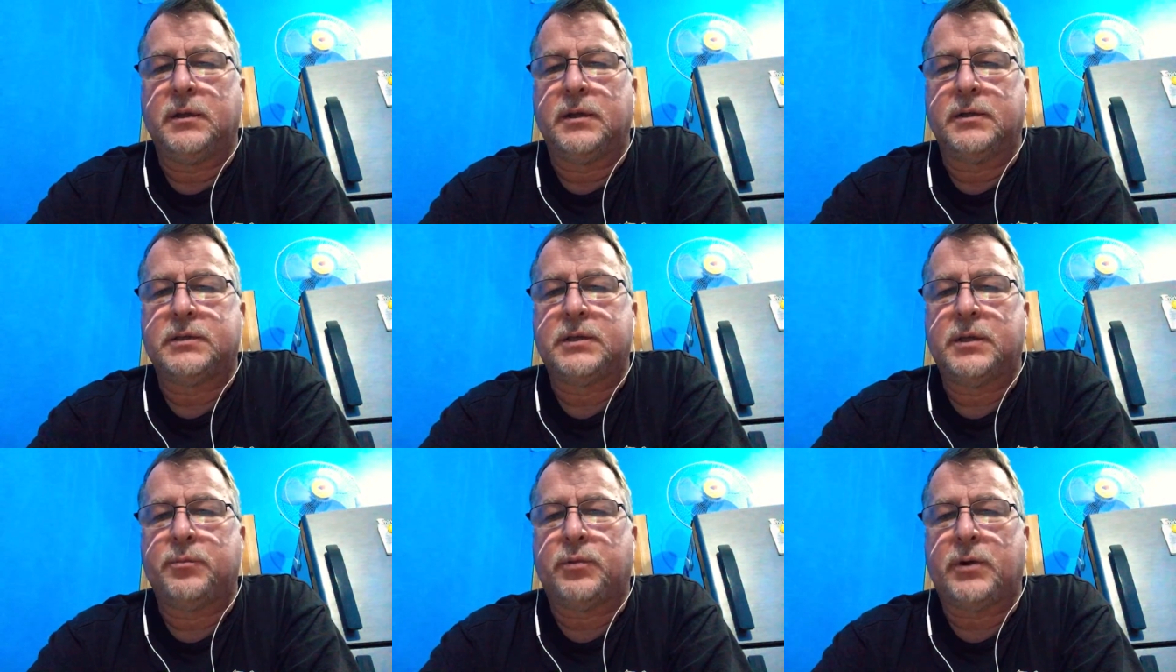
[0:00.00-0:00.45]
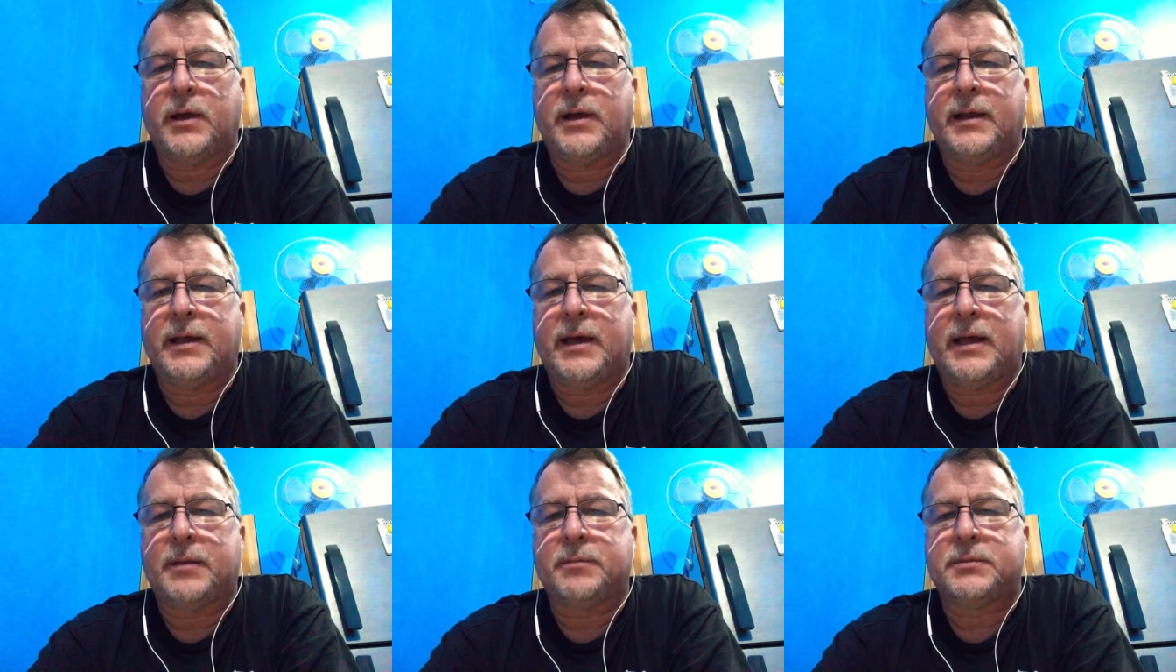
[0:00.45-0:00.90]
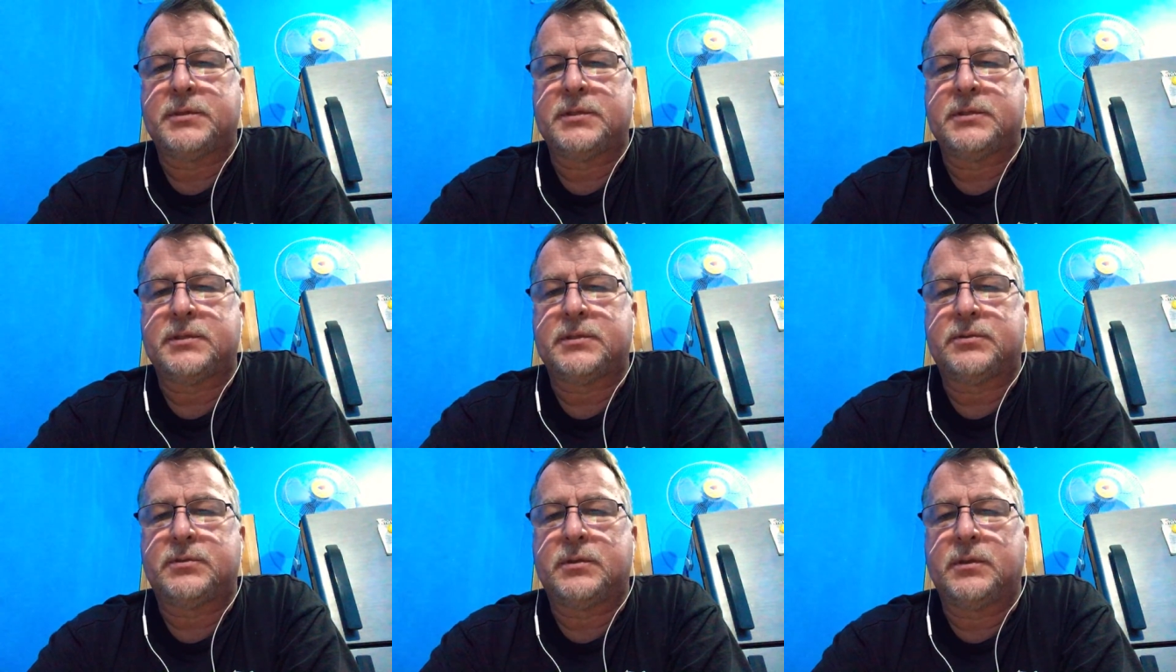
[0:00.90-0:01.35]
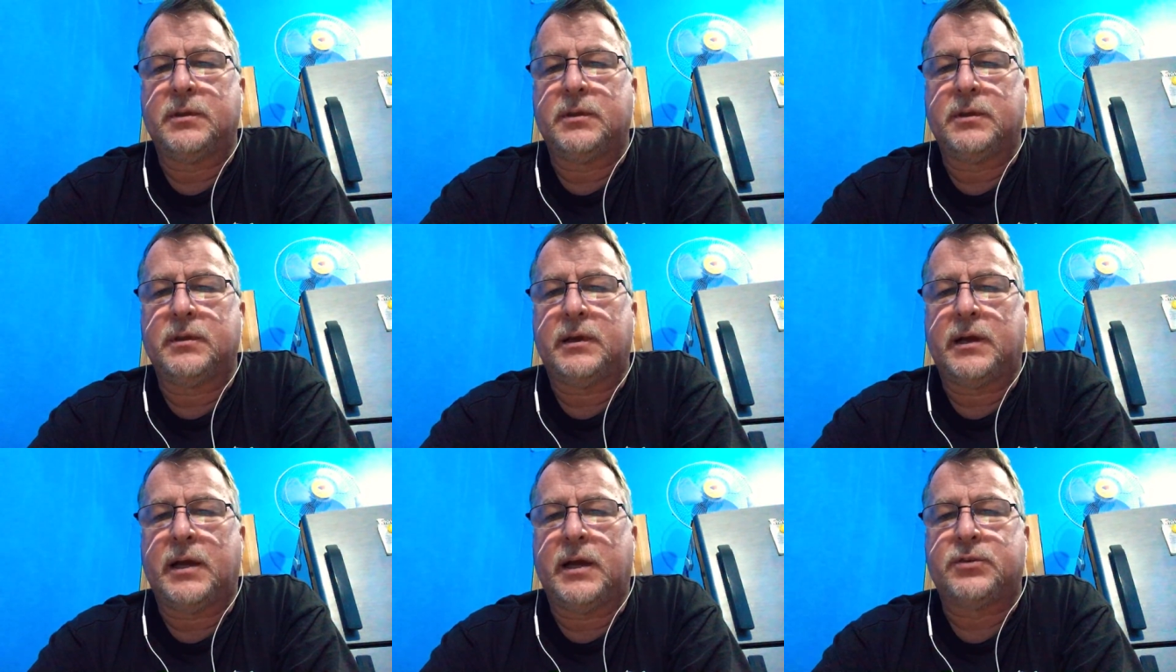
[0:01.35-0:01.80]
Let's see. Brian Adams says,
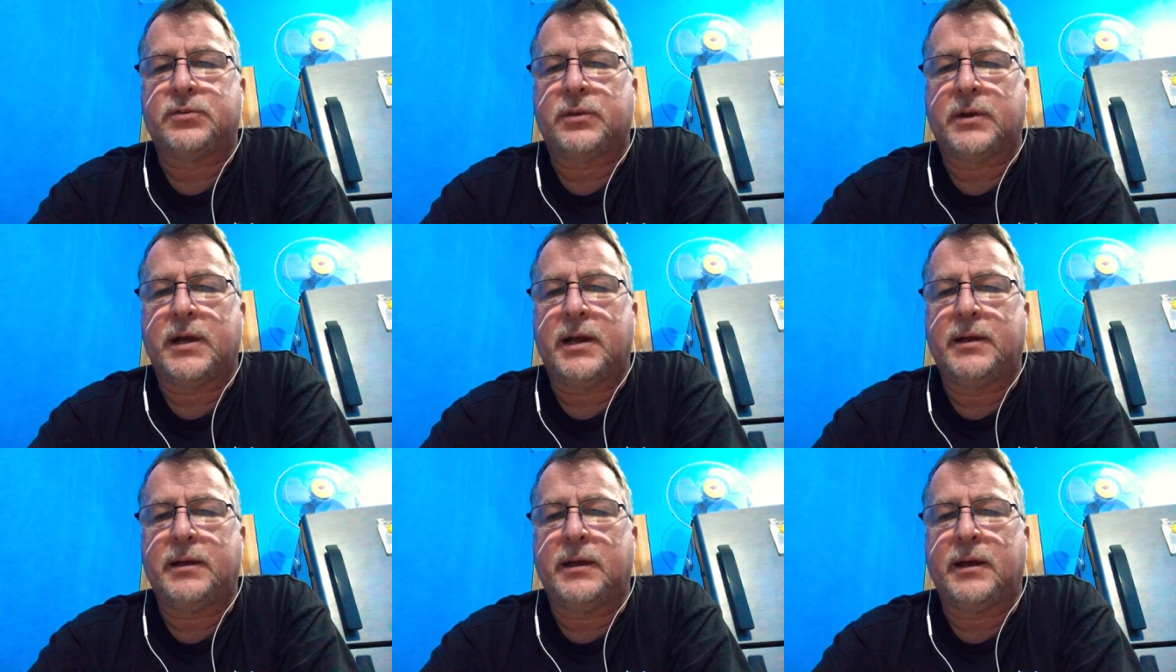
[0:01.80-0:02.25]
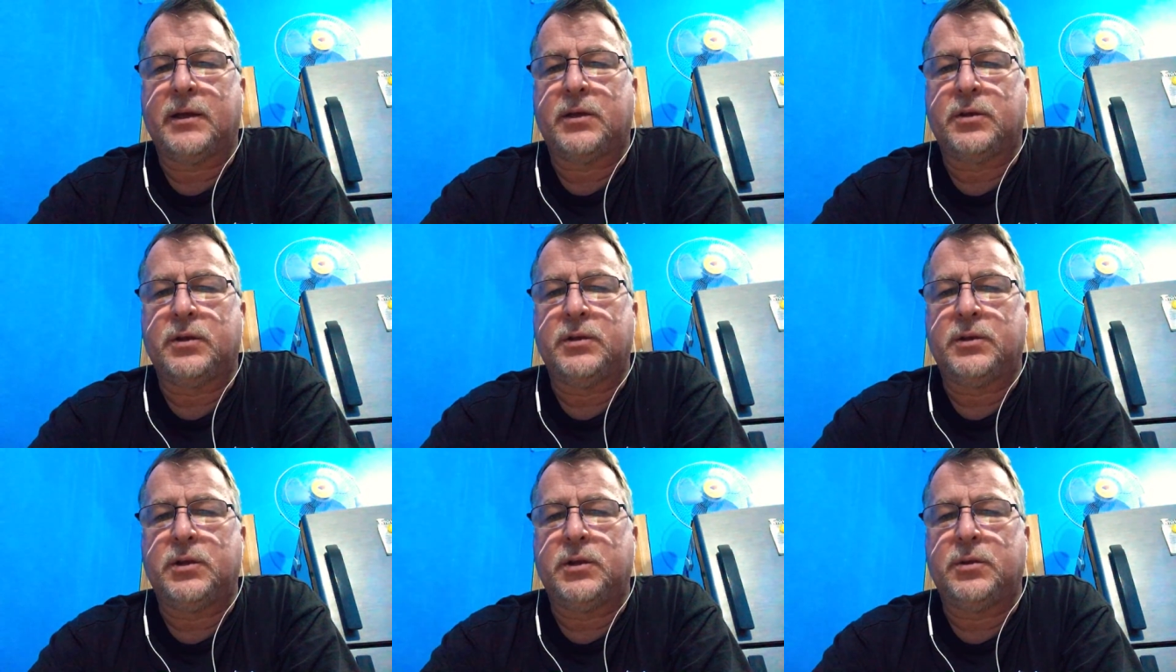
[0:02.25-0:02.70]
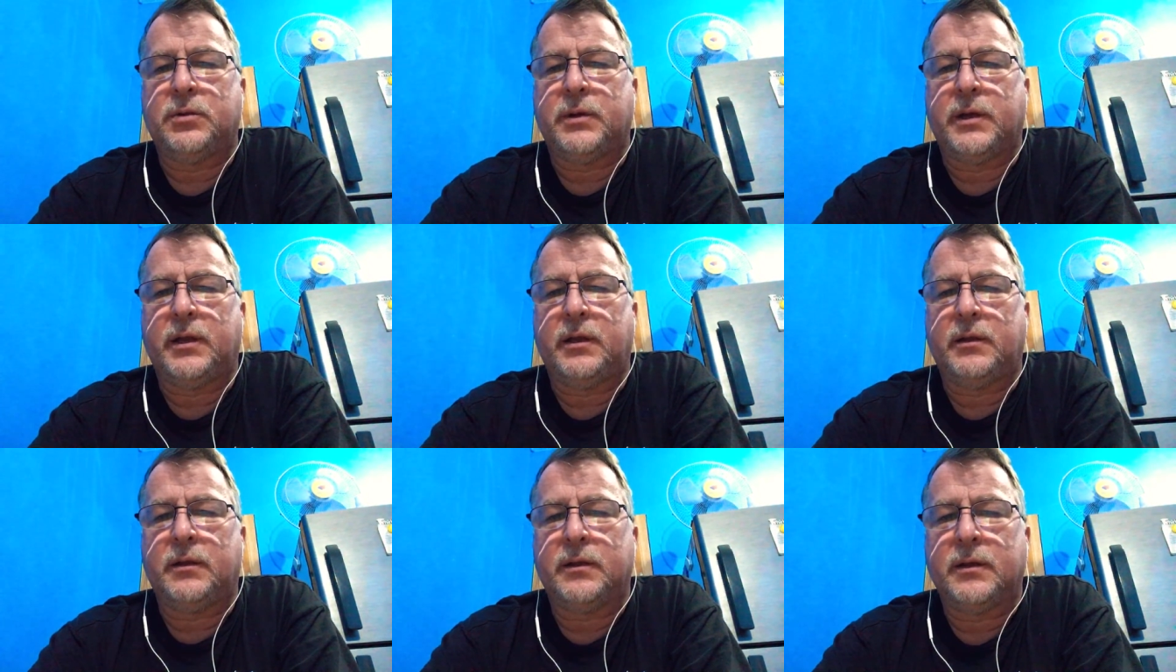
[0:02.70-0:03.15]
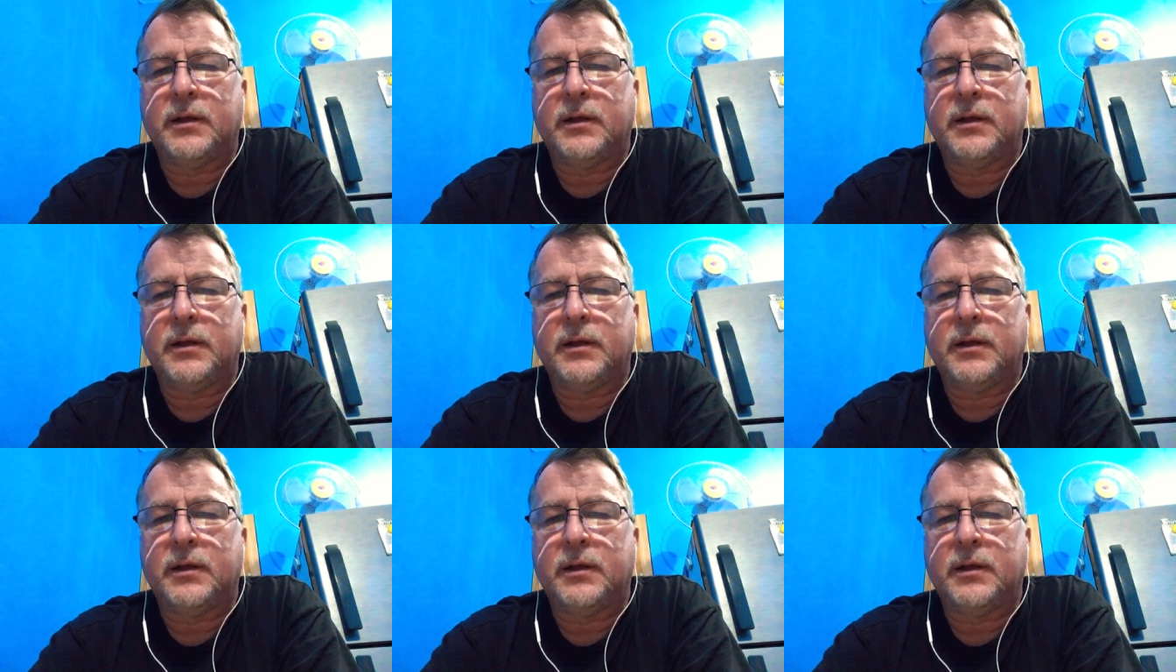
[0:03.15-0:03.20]
I tried. I couldn't do it.